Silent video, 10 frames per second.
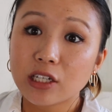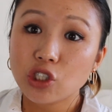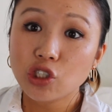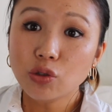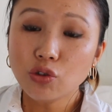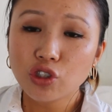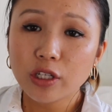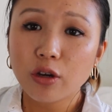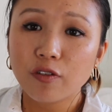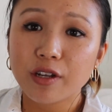
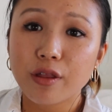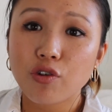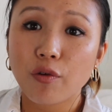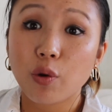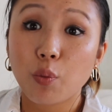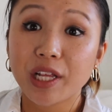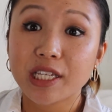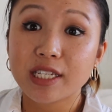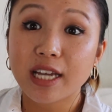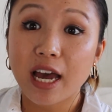usually go for this during the
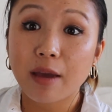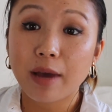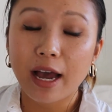winter time,